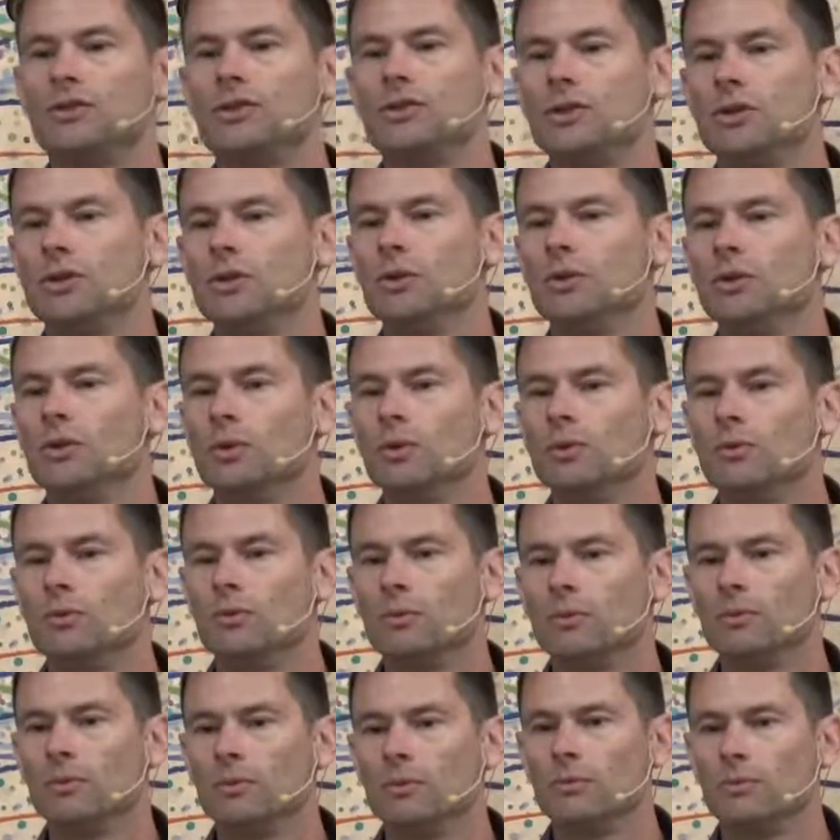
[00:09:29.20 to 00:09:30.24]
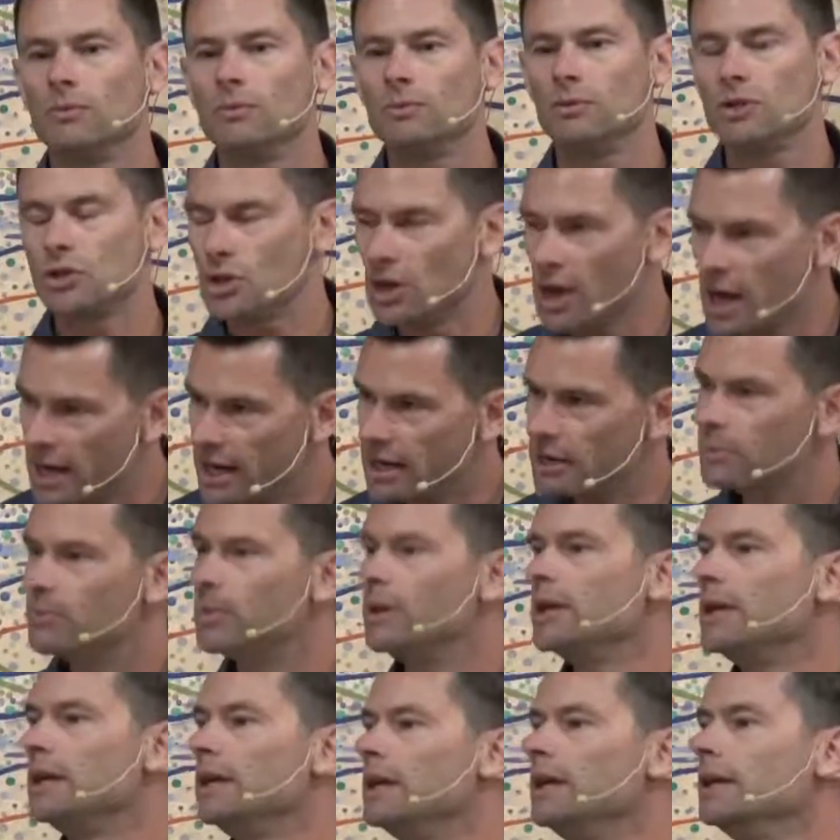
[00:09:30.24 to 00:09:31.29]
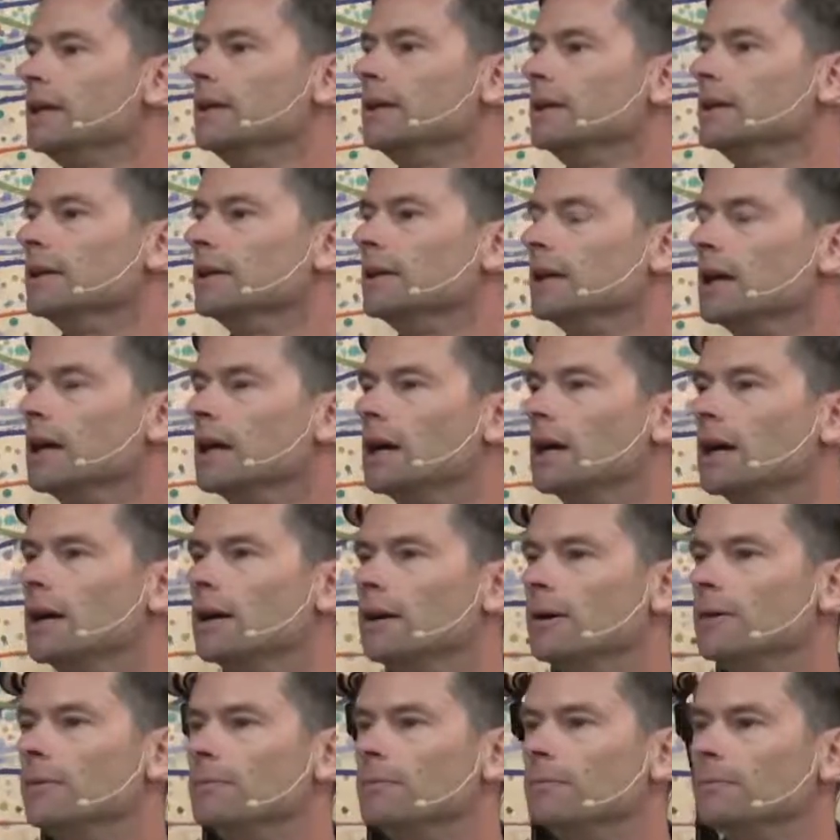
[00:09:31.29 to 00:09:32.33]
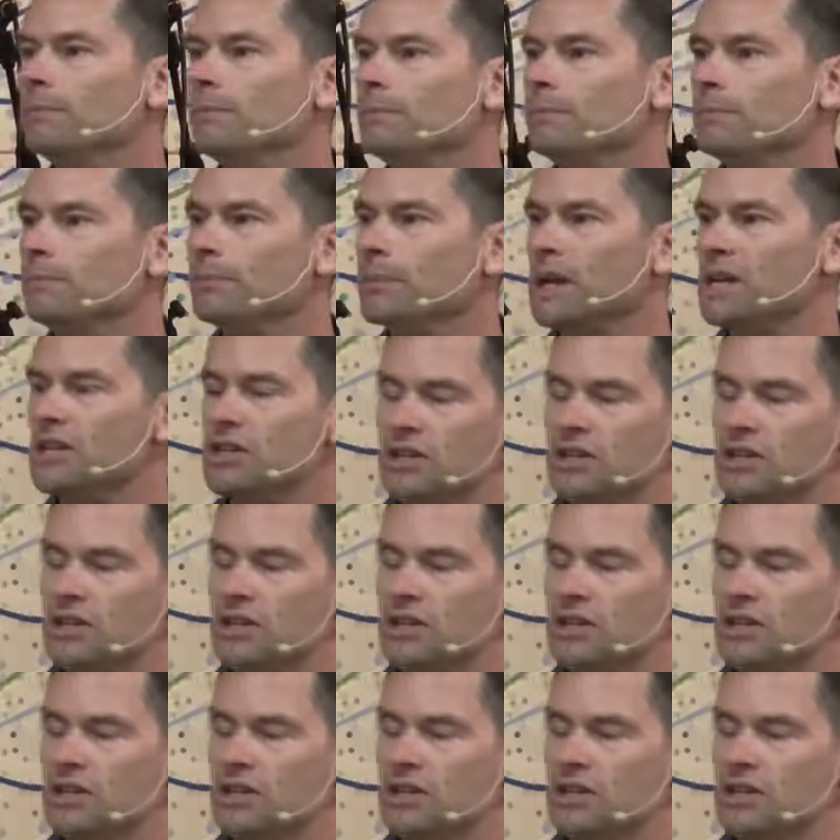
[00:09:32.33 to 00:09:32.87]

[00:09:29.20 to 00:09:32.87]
to try to be a